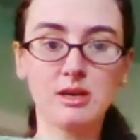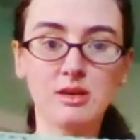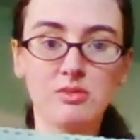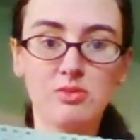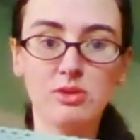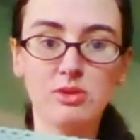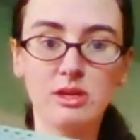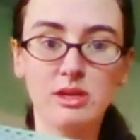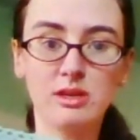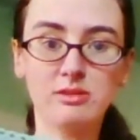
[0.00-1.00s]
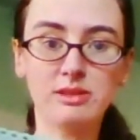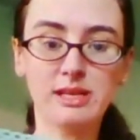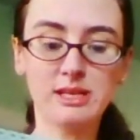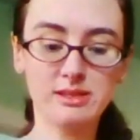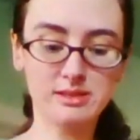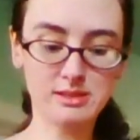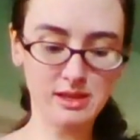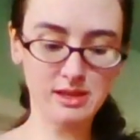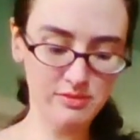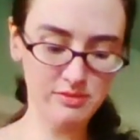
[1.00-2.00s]
I really like this
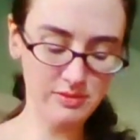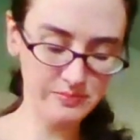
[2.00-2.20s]
stuff.